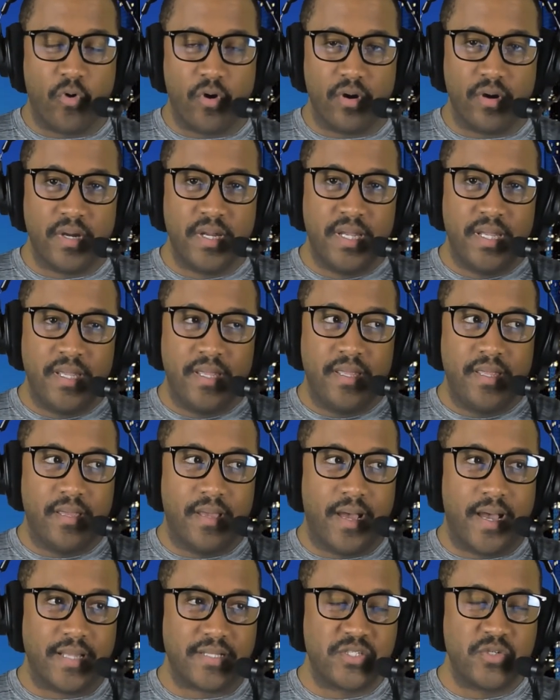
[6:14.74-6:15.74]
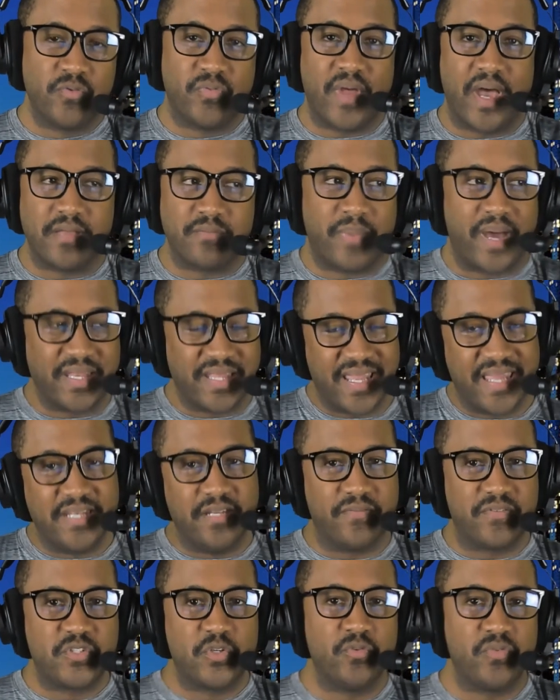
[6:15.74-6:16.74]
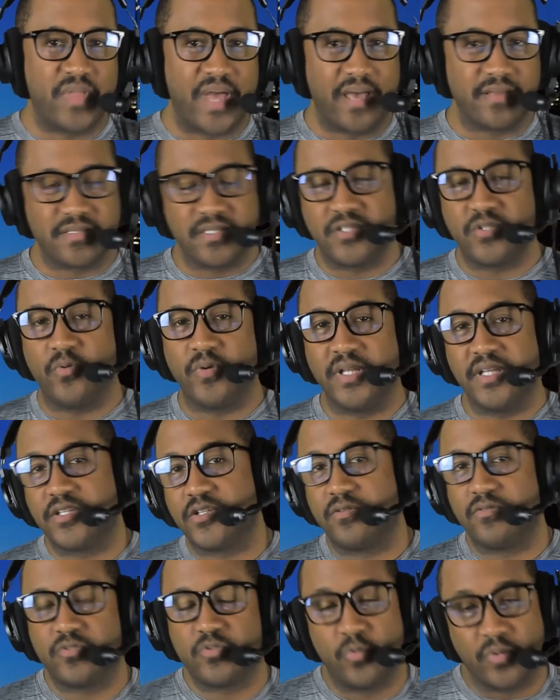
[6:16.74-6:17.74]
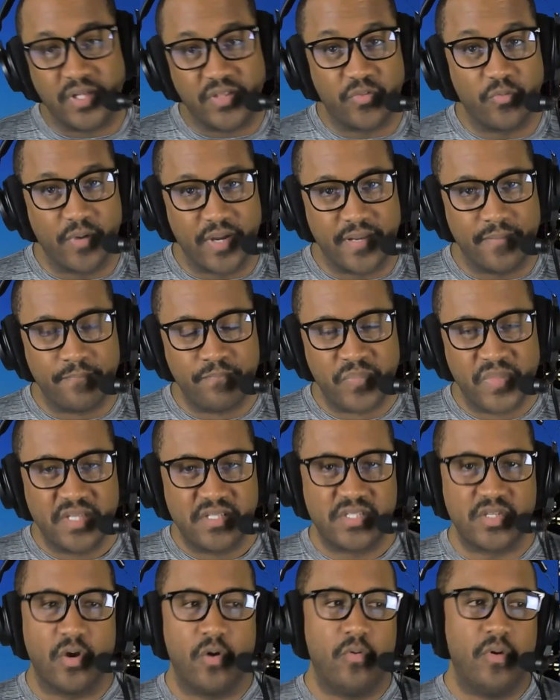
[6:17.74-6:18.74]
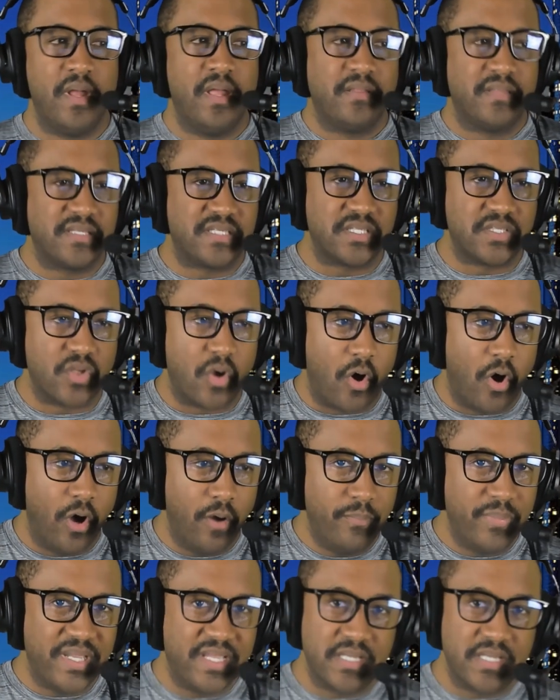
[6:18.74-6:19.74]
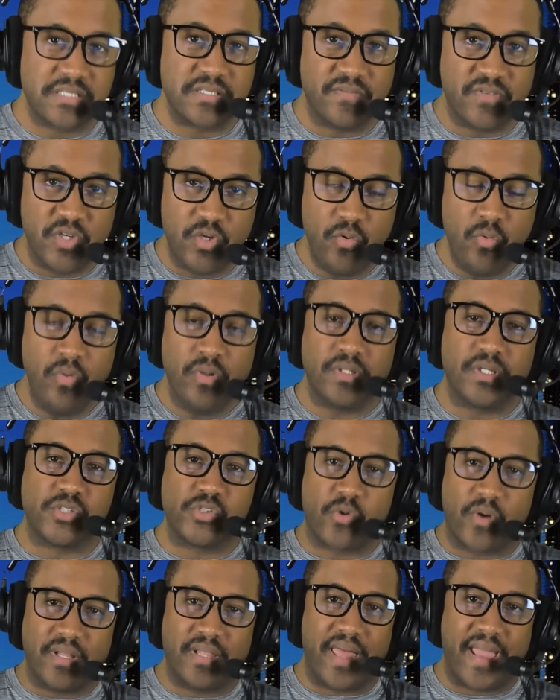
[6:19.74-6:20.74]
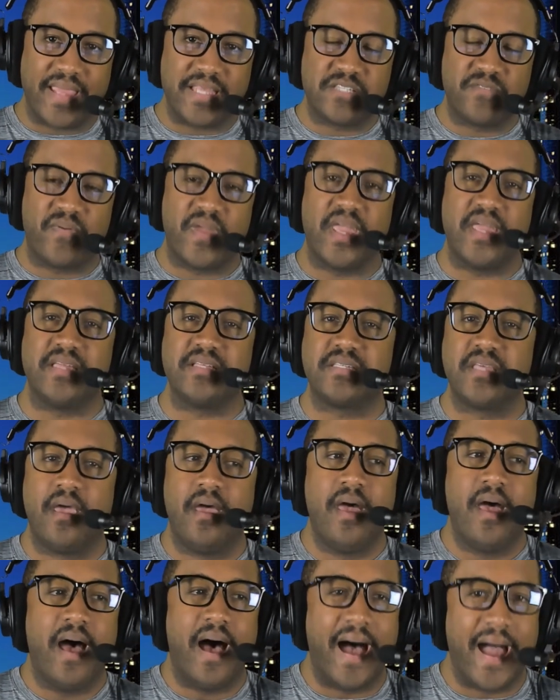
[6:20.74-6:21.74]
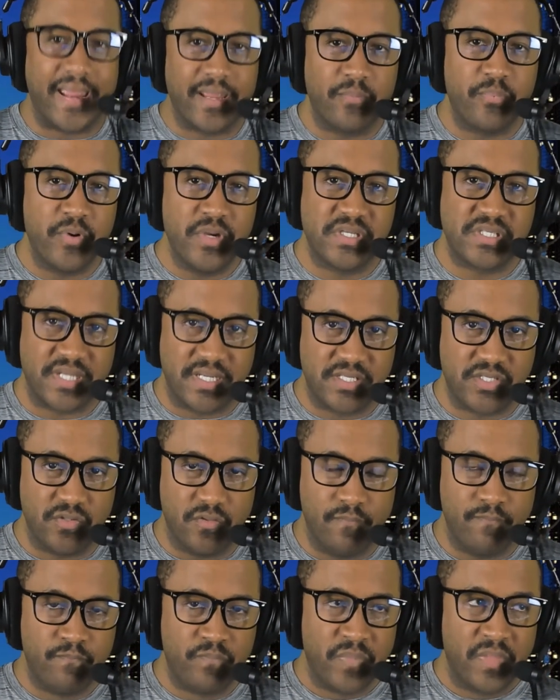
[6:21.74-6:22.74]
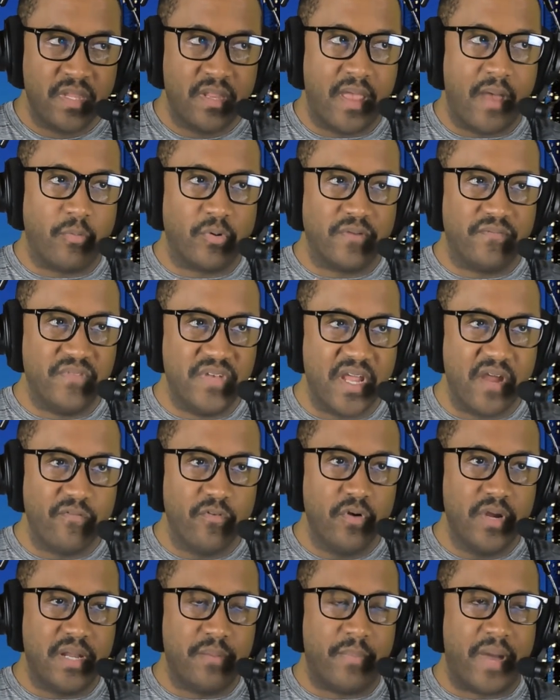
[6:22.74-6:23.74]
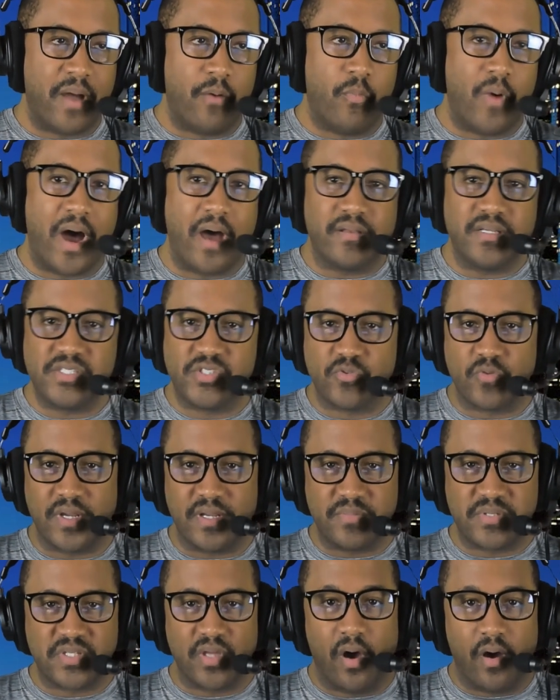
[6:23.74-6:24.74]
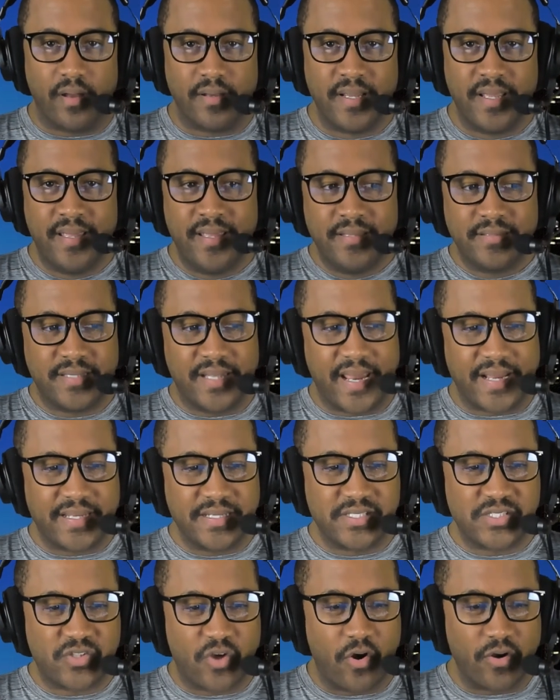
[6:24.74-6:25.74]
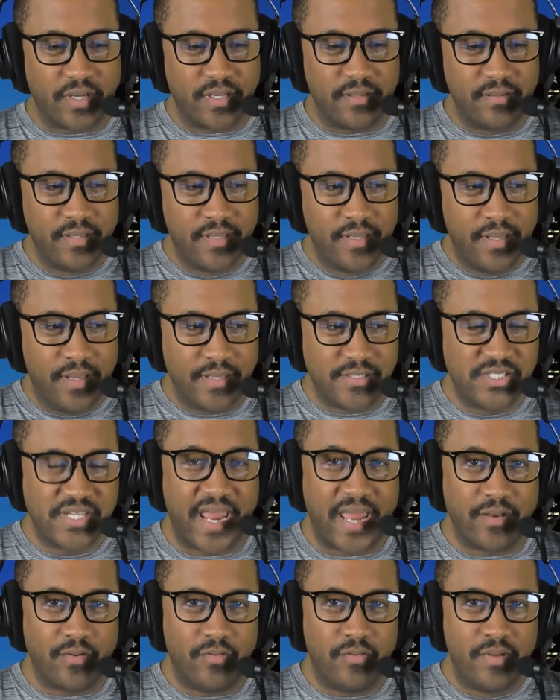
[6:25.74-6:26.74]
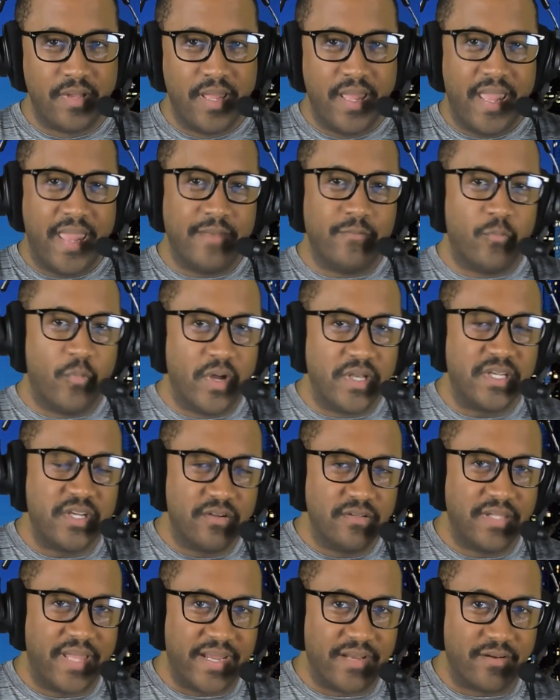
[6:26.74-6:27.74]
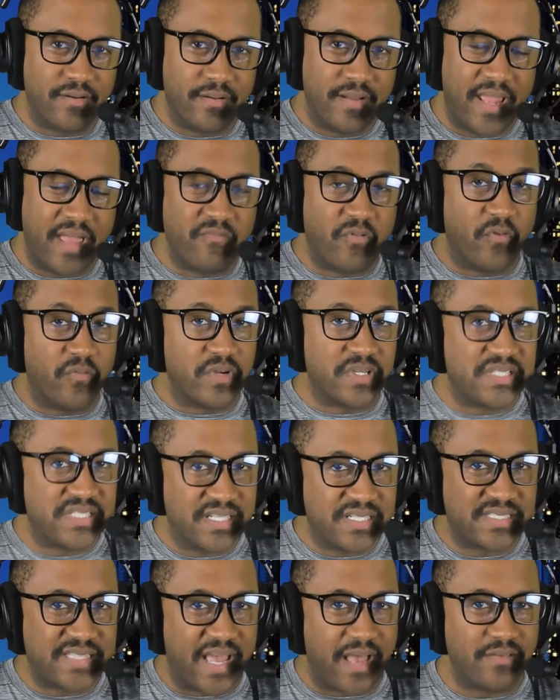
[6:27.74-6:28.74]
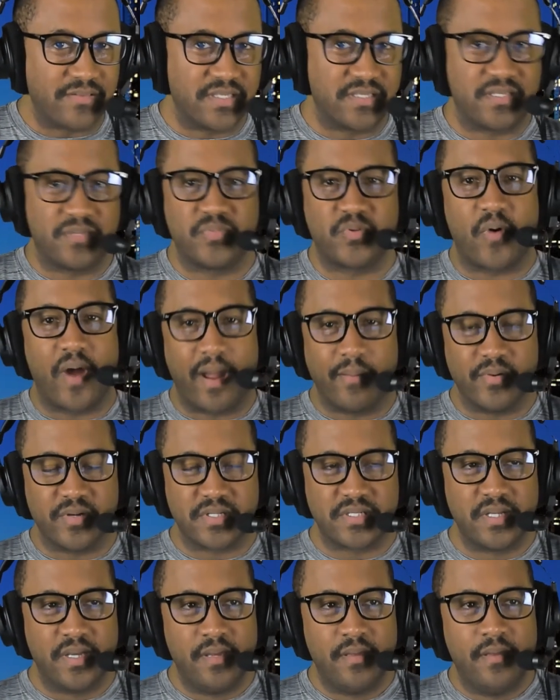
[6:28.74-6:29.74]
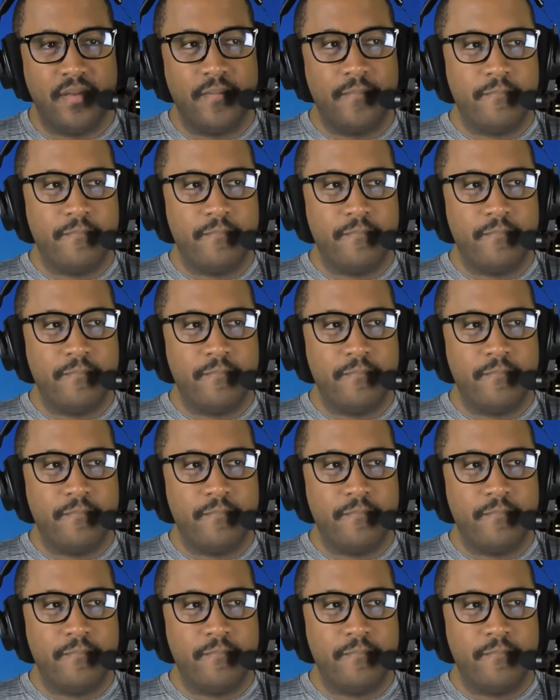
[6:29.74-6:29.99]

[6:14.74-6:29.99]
by the end of 2023. So this is all because of you, Detroit Lions fans. I appreciate you. I would have never in my wildest dreams thought that I could start a channel and 1 year later have over 6,000 subscribers.